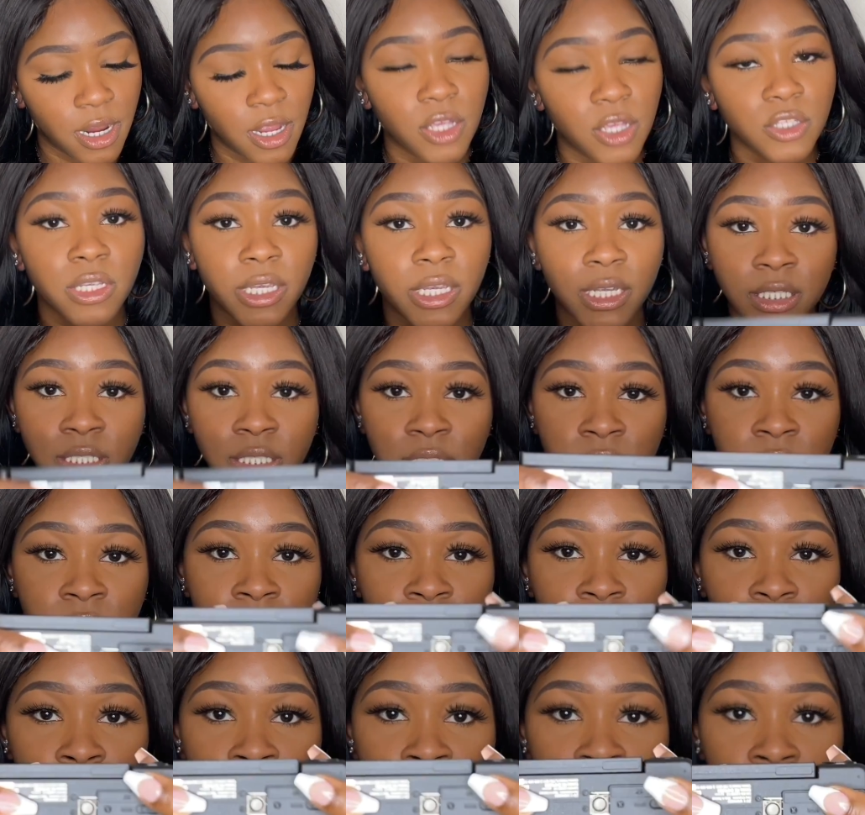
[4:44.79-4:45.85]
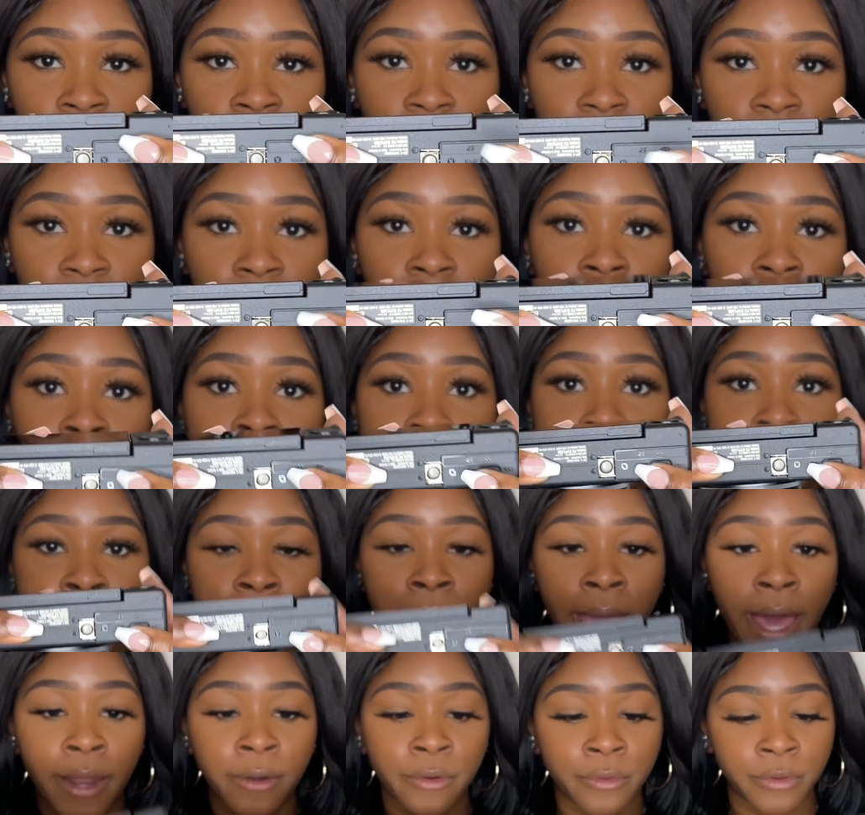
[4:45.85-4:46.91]
So I guess this is where the
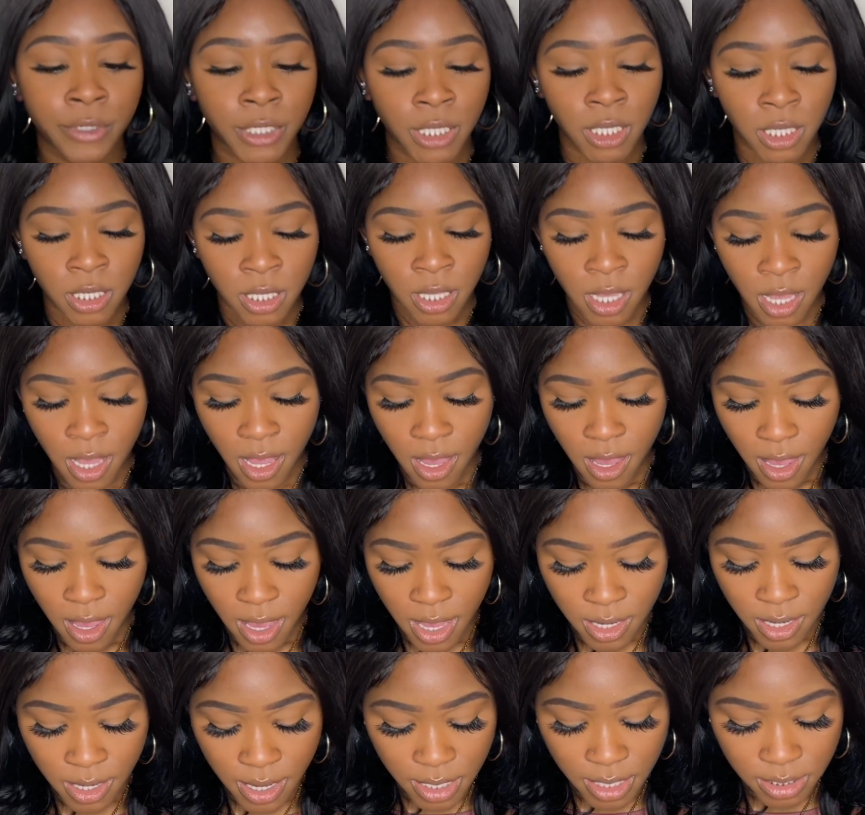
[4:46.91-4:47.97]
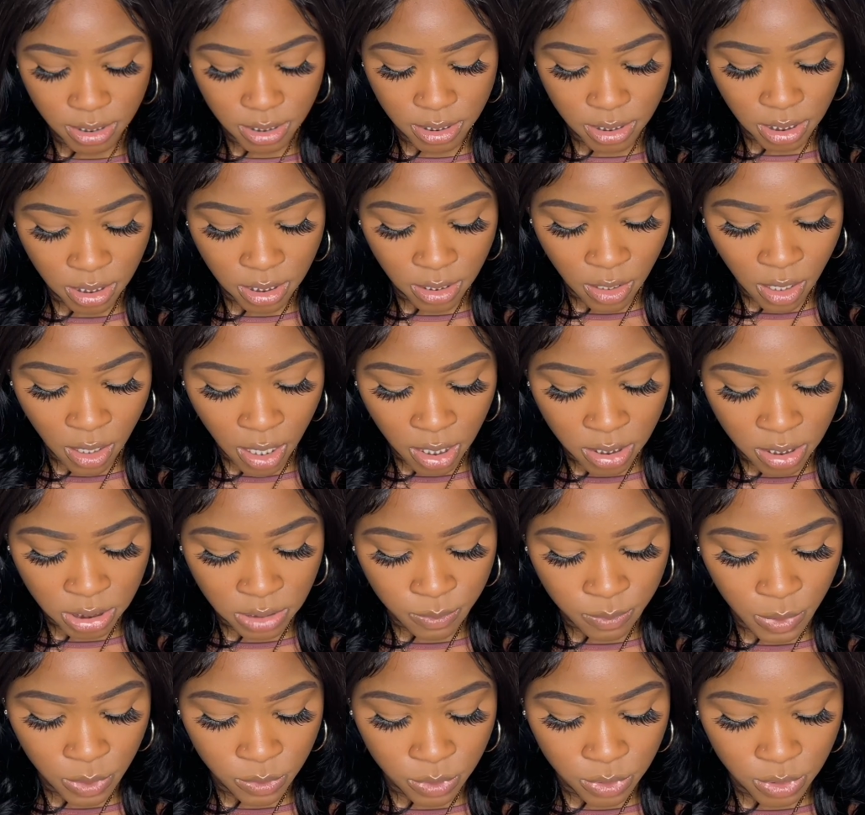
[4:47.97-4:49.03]
battery and SD card is
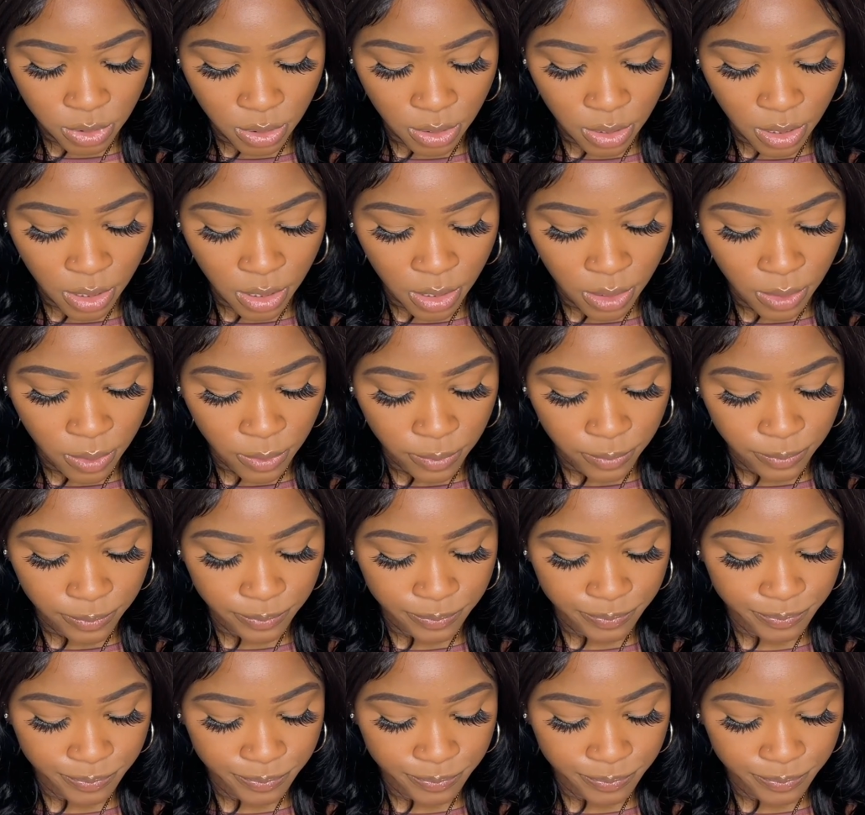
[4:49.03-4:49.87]
supposed to go.